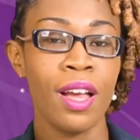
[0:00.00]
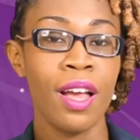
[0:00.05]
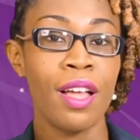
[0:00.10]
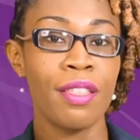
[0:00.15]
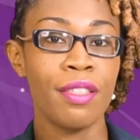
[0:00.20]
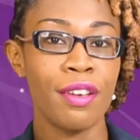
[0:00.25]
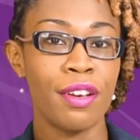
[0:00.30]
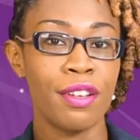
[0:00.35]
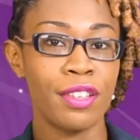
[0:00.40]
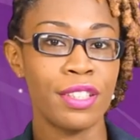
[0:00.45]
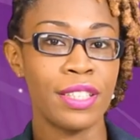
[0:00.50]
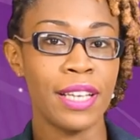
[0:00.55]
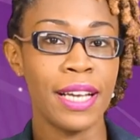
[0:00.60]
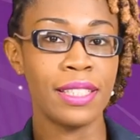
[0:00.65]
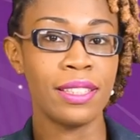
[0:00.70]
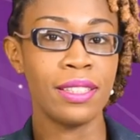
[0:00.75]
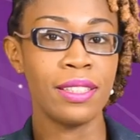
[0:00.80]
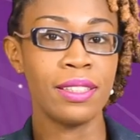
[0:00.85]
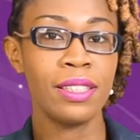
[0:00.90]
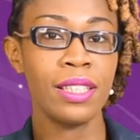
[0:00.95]
The
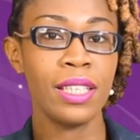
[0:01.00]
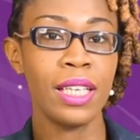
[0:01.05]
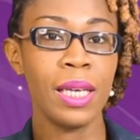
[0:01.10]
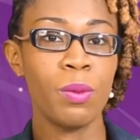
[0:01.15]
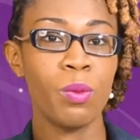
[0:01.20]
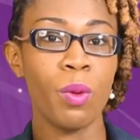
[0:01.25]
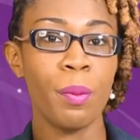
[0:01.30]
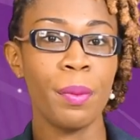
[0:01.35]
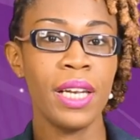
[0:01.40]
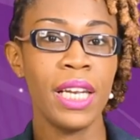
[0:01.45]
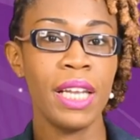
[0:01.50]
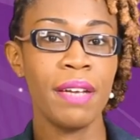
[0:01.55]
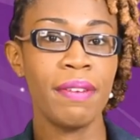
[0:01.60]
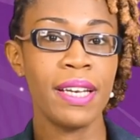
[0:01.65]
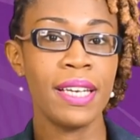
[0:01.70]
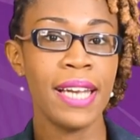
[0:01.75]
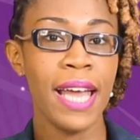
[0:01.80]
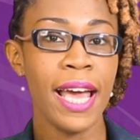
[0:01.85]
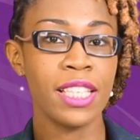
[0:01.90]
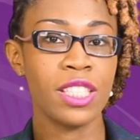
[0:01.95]
under-19 team will be
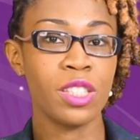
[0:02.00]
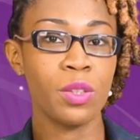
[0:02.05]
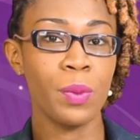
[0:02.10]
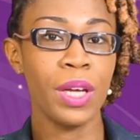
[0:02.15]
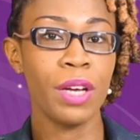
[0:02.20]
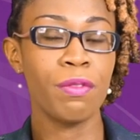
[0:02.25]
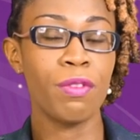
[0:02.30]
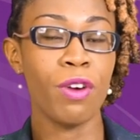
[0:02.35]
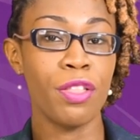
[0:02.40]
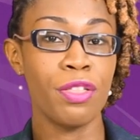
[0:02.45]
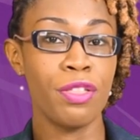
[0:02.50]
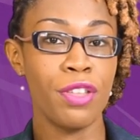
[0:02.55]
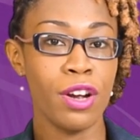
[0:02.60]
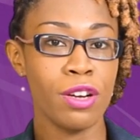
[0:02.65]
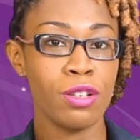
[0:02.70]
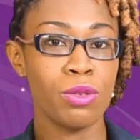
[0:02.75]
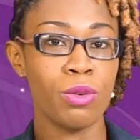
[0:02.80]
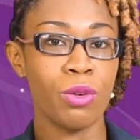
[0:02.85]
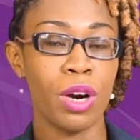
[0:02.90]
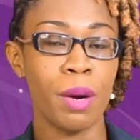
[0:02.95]
leaving next week for
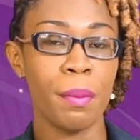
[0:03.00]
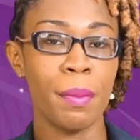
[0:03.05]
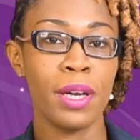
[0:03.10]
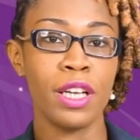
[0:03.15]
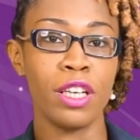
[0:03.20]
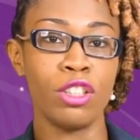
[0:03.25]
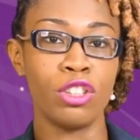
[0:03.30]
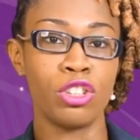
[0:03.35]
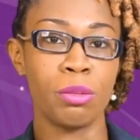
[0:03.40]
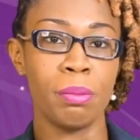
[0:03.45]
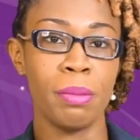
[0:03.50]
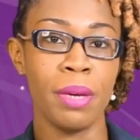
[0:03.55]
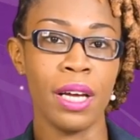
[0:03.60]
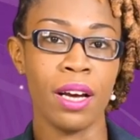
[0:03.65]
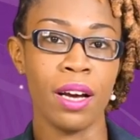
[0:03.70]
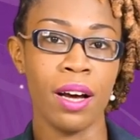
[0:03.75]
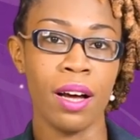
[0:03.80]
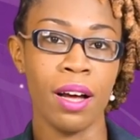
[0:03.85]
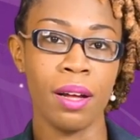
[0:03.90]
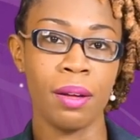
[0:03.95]
their tournament in
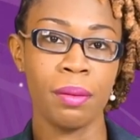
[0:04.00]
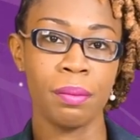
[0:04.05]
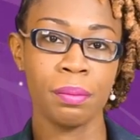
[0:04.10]
Jamaica.